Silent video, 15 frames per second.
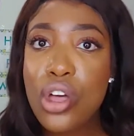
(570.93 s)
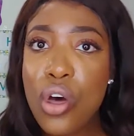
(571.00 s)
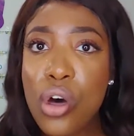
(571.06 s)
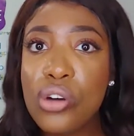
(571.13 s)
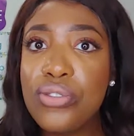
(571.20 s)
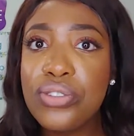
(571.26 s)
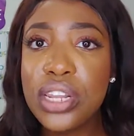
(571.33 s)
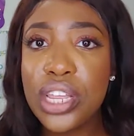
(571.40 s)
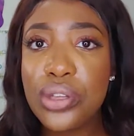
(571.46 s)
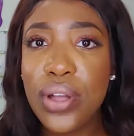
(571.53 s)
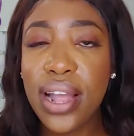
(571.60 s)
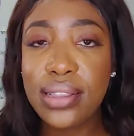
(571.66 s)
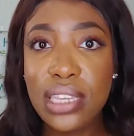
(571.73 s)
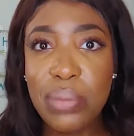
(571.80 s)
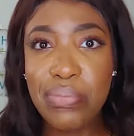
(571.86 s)
Hopefully you
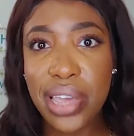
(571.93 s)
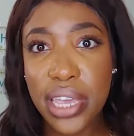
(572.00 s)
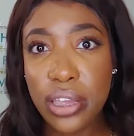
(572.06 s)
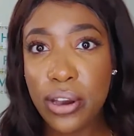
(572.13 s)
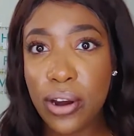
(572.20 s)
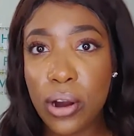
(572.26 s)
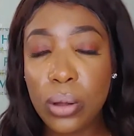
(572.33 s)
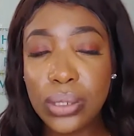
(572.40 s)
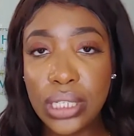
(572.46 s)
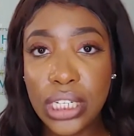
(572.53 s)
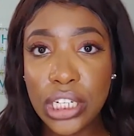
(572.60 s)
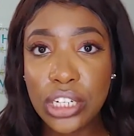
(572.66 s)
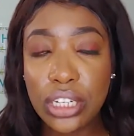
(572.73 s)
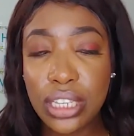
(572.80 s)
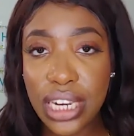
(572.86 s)
get to meet your host
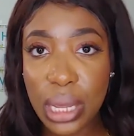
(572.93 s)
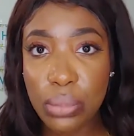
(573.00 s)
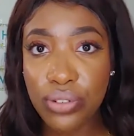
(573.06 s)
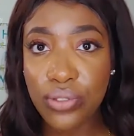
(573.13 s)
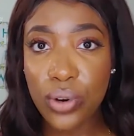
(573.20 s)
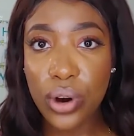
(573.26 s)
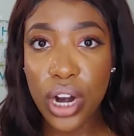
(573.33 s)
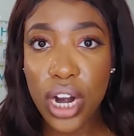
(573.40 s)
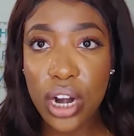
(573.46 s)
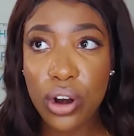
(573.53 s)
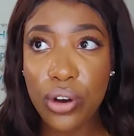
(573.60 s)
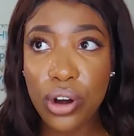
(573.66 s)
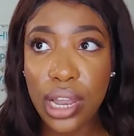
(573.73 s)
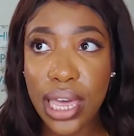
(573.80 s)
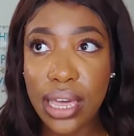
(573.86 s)
teacher the day before
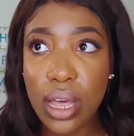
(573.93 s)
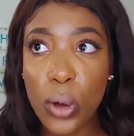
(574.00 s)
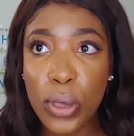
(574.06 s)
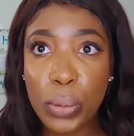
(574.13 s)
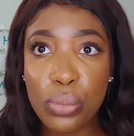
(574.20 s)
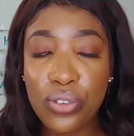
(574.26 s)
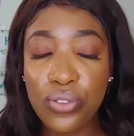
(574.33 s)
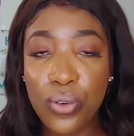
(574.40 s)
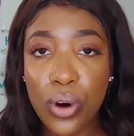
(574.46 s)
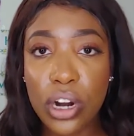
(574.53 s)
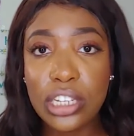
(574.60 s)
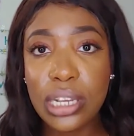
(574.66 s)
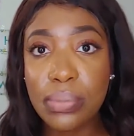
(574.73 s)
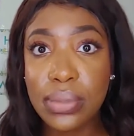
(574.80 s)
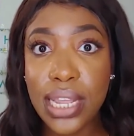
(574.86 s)
or like a week before or
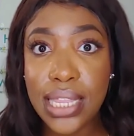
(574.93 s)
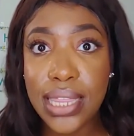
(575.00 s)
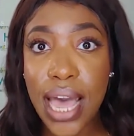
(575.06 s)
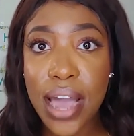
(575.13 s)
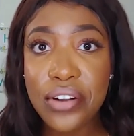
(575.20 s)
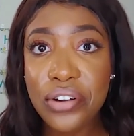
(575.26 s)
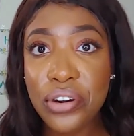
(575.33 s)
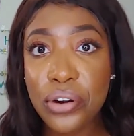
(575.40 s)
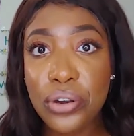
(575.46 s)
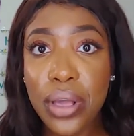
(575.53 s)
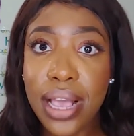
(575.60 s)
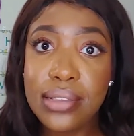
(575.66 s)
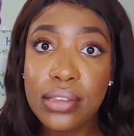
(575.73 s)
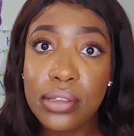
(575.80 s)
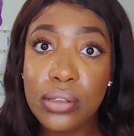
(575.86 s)
something like that, or you
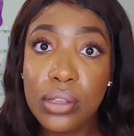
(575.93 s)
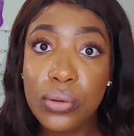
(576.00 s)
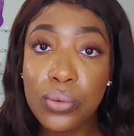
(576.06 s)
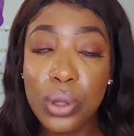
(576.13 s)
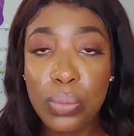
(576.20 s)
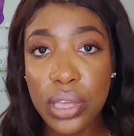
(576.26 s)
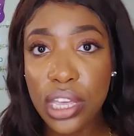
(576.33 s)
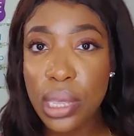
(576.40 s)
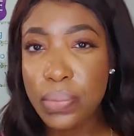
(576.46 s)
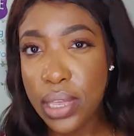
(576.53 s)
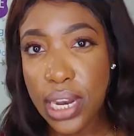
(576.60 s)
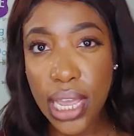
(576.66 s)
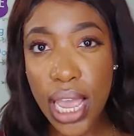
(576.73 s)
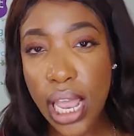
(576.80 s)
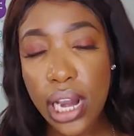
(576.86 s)
guys will be
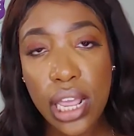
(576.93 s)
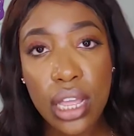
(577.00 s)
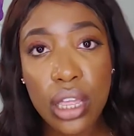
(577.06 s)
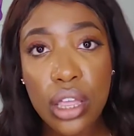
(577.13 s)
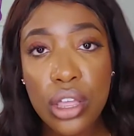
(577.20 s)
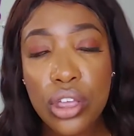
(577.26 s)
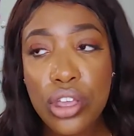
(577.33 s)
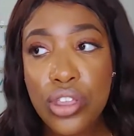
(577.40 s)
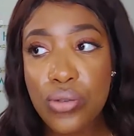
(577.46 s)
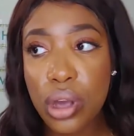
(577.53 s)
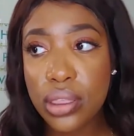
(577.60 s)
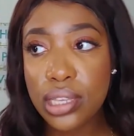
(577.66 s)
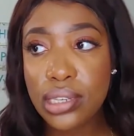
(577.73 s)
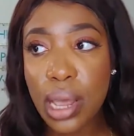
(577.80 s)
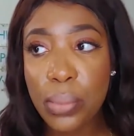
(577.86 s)
communicating
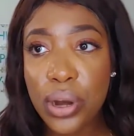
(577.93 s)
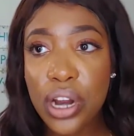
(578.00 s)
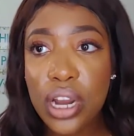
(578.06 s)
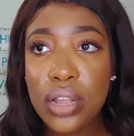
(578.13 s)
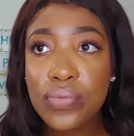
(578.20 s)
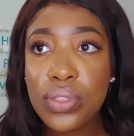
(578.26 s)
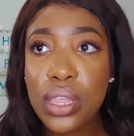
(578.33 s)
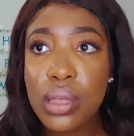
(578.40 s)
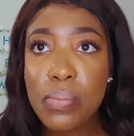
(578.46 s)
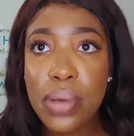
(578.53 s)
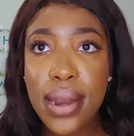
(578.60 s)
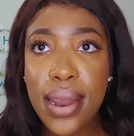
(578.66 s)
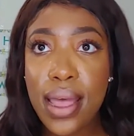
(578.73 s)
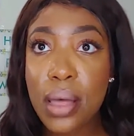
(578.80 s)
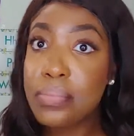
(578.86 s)
throughout the summer.
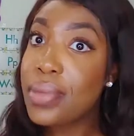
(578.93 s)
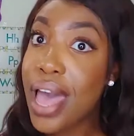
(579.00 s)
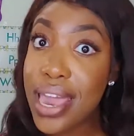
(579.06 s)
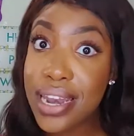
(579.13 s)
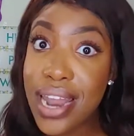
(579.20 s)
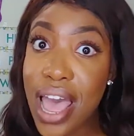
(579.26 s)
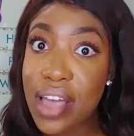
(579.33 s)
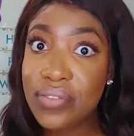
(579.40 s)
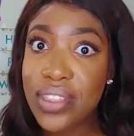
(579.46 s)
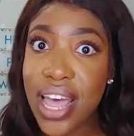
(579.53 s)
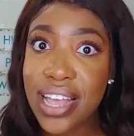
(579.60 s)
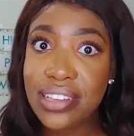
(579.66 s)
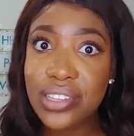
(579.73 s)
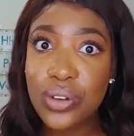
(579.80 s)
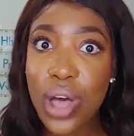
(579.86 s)
But I didn't have
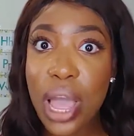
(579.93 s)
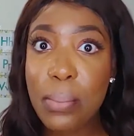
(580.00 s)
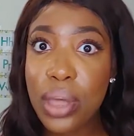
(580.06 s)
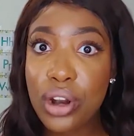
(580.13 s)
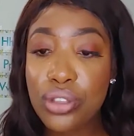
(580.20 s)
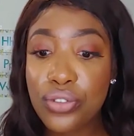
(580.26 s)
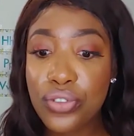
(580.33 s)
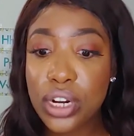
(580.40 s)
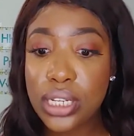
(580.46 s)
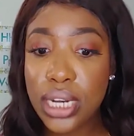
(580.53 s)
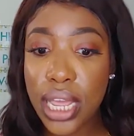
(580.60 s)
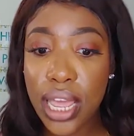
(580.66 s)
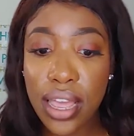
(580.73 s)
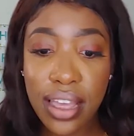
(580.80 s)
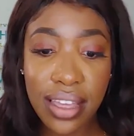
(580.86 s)
that, so I met her the first
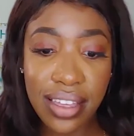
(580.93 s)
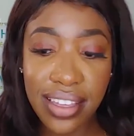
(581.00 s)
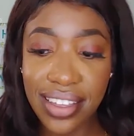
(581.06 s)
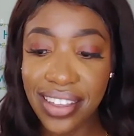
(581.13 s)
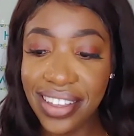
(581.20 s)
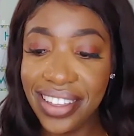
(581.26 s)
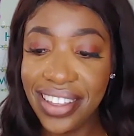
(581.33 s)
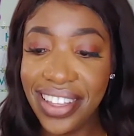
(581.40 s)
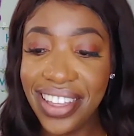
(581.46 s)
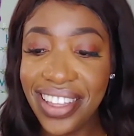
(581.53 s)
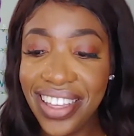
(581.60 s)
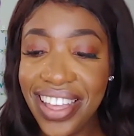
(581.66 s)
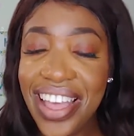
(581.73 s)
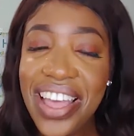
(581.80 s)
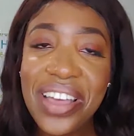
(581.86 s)
day
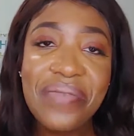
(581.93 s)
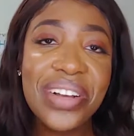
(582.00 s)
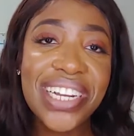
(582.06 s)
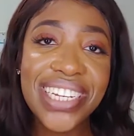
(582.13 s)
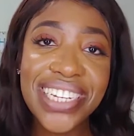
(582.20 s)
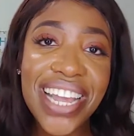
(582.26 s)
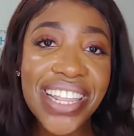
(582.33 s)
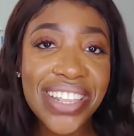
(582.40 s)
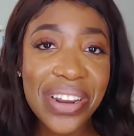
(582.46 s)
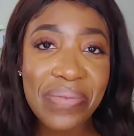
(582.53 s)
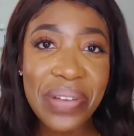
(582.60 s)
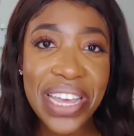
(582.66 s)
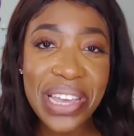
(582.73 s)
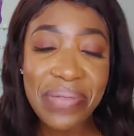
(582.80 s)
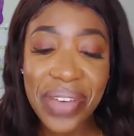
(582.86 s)
but she ended up
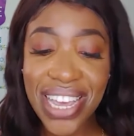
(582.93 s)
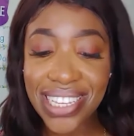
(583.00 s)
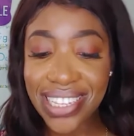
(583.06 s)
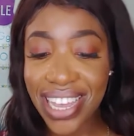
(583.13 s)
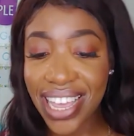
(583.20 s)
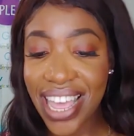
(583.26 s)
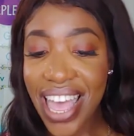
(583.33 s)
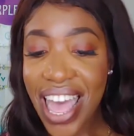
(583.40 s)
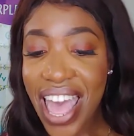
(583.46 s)
being amazing.